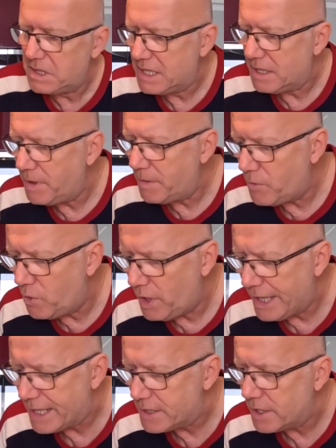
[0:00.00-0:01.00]
Need a bit
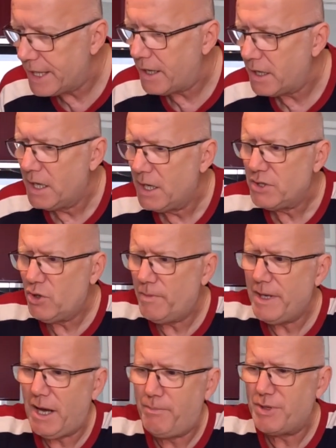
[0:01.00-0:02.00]
more heat on that.
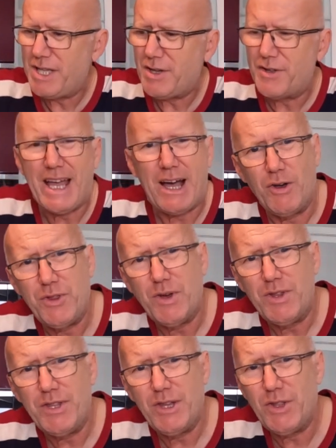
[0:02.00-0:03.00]
Normally I put it on that
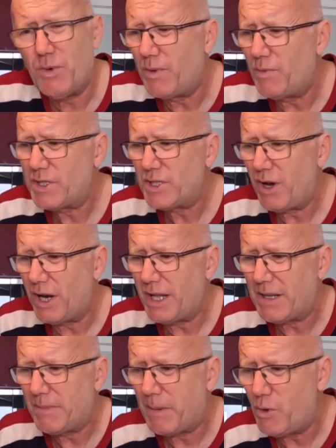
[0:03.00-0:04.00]
the other one, which got a
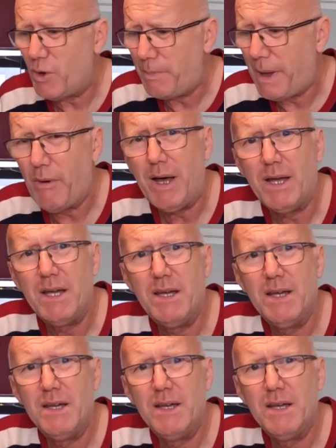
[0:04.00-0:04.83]
little bit more power,